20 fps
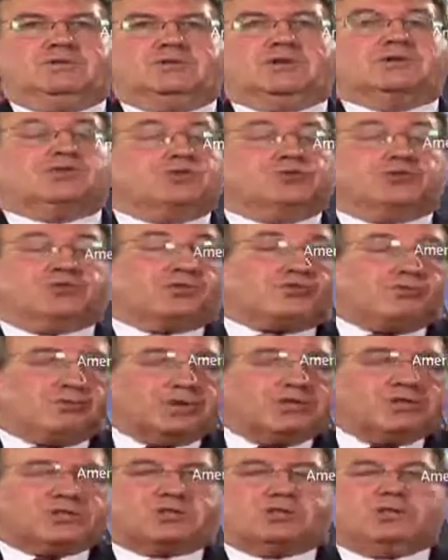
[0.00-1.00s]
A good
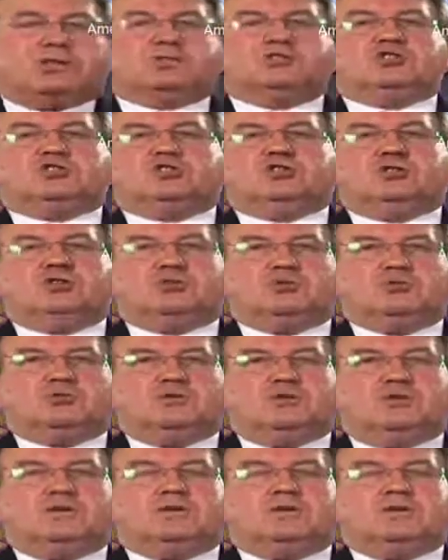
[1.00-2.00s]
3-star
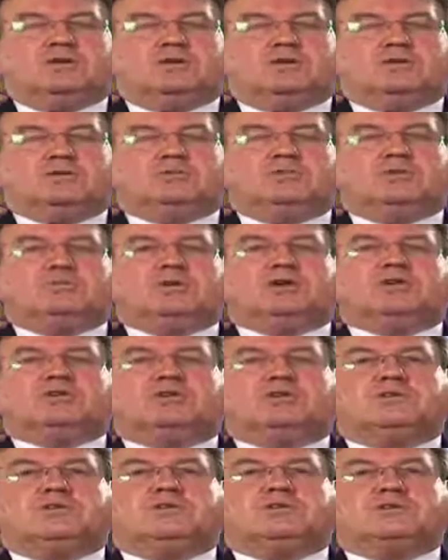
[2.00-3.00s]
journal would be
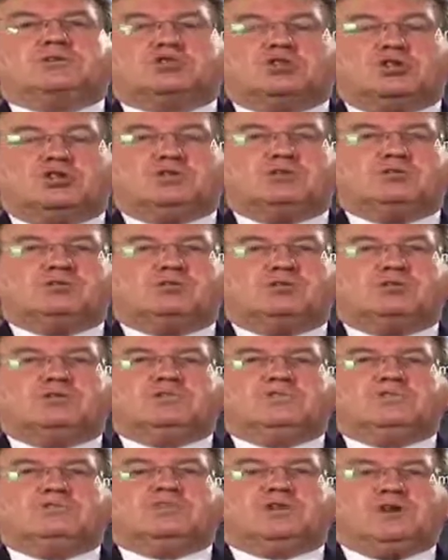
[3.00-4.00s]
the Journal
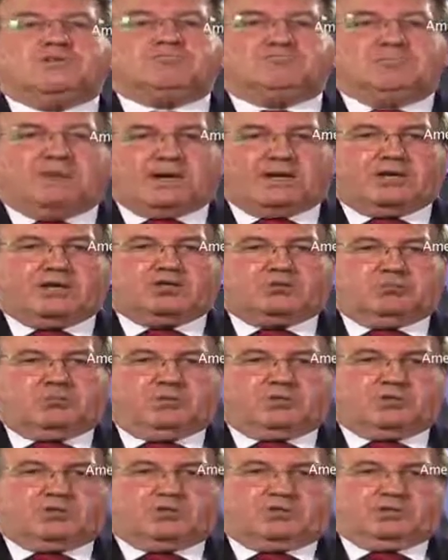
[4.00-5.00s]
of
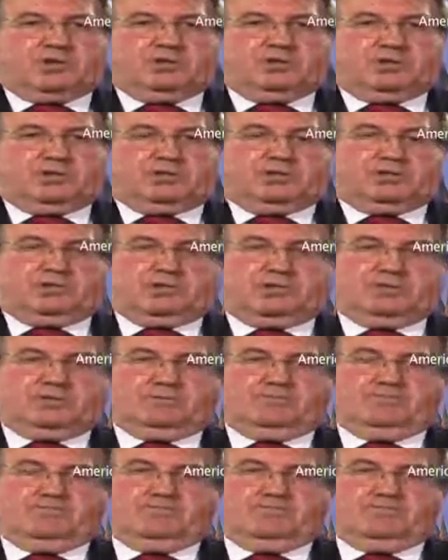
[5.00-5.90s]
Management Studies.